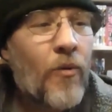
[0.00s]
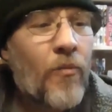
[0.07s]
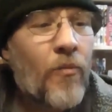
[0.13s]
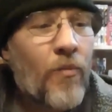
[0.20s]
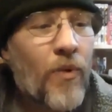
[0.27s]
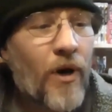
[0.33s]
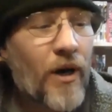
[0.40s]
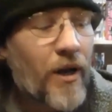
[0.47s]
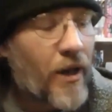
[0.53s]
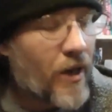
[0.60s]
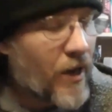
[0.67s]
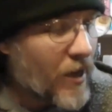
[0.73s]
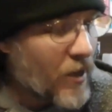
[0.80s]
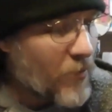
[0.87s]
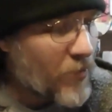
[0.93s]
But I
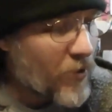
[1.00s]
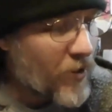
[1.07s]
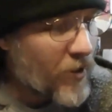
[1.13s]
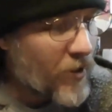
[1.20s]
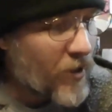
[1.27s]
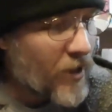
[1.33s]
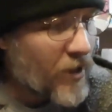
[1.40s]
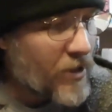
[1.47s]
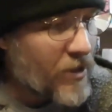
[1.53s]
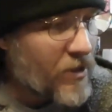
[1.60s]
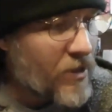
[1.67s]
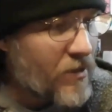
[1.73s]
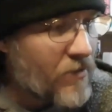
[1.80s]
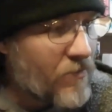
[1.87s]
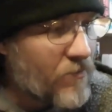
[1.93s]
got a pretty nice
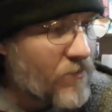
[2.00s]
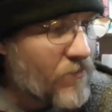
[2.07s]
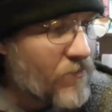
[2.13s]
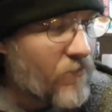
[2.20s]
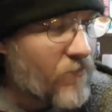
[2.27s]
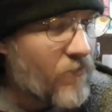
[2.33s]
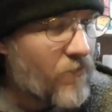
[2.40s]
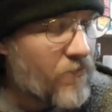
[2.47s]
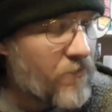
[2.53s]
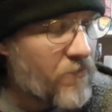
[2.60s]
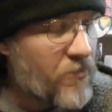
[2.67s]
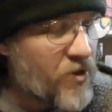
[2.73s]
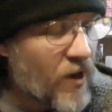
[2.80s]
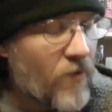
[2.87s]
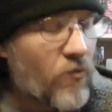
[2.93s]

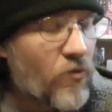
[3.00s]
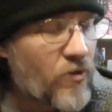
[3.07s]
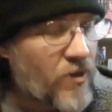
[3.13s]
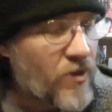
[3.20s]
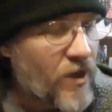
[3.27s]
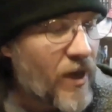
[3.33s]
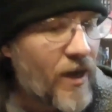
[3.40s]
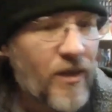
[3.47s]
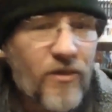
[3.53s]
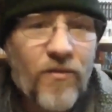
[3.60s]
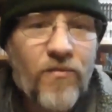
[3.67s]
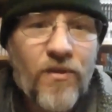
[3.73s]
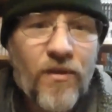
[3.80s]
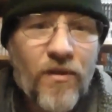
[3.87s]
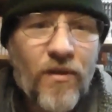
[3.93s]
several stacks of
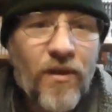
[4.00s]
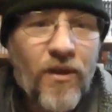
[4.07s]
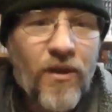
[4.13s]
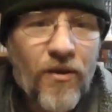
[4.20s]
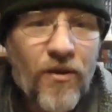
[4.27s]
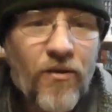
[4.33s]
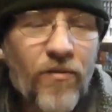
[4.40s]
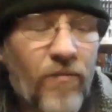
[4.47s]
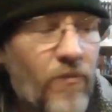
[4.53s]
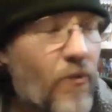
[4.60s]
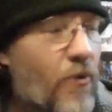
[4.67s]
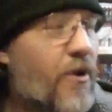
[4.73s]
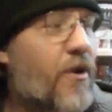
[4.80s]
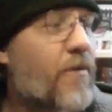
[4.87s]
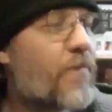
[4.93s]
here
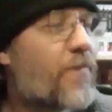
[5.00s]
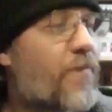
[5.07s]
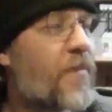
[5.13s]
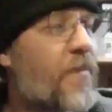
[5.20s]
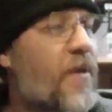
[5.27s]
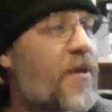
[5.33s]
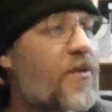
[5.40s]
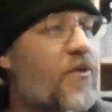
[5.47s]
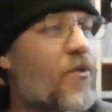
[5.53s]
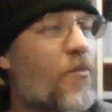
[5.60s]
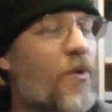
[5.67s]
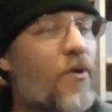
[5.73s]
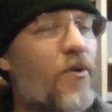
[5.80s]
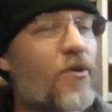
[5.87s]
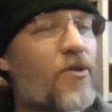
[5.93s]
for you. So
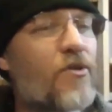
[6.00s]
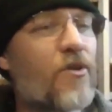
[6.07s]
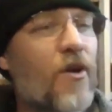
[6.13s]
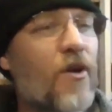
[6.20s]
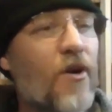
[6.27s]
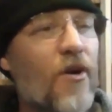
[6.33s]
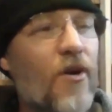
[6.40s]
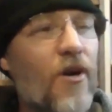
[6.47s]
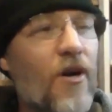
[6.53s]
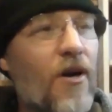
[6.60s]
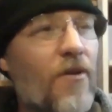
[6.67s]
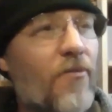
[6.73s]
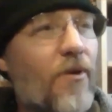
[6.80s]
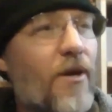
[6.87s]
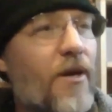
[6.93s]
we're going to start
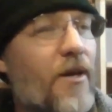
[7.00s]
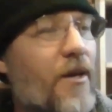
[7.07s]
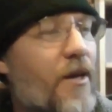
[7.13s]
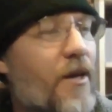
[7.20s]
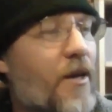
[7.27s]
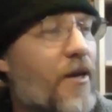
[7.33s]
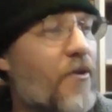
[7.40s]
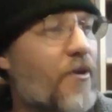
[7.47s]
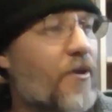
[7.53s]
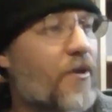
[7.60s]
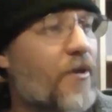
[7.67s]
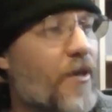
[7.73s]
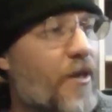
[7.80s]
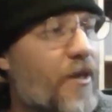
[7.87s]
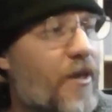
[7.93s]
off right now and
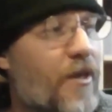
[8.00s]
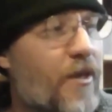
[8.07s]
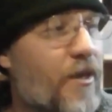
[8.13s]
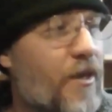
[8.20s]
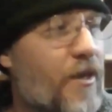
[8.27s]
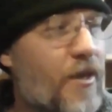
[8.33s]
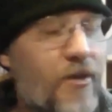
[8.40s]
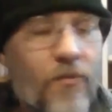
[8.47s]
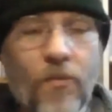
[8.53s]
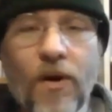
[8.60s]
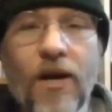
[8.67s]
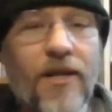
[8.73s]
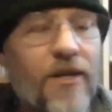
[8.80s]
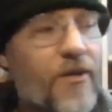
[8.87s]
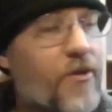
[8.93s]
get
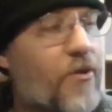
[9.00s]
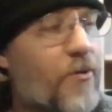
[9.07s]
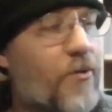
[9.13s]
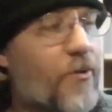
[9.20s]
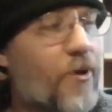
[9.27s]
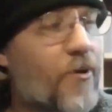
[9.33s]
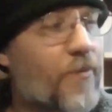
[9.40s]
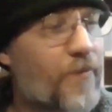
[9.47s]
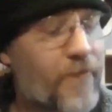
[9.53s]
right into it.